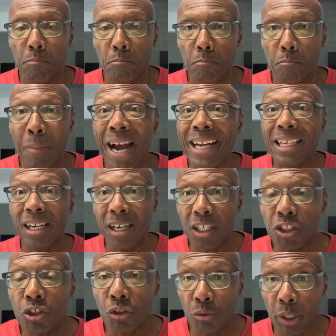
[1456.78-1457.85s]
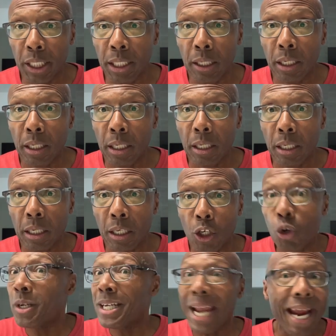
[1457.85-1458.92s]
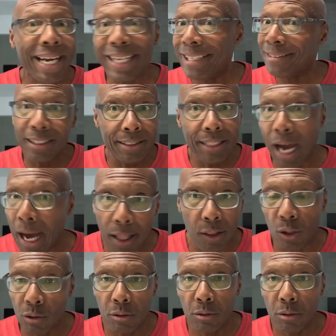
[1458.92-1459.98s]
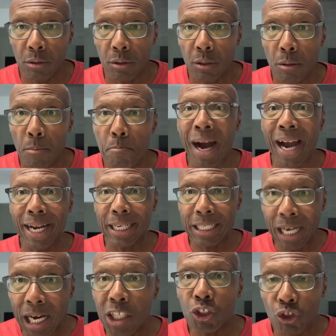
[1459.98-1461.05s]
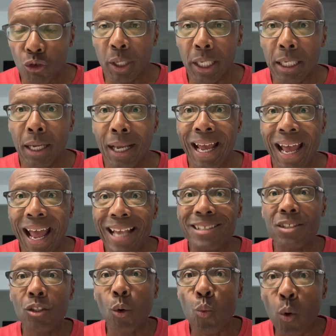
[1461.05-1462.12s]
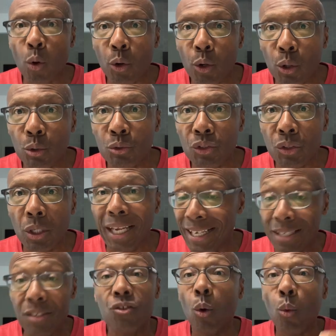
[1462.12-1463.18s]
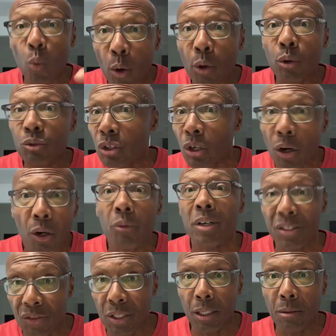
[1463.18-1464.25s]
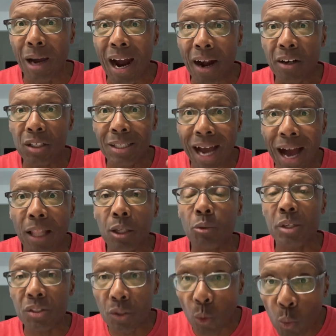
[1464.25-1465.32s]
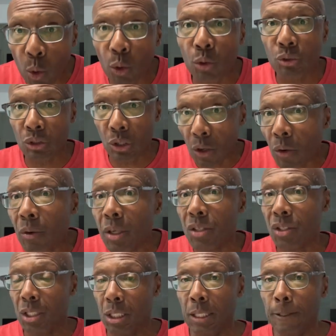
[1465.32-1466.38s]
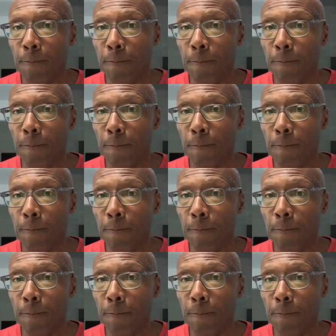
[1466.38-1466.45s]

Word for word: My country created the dollar. My country is the world's currency. Our dollar is the world's currency.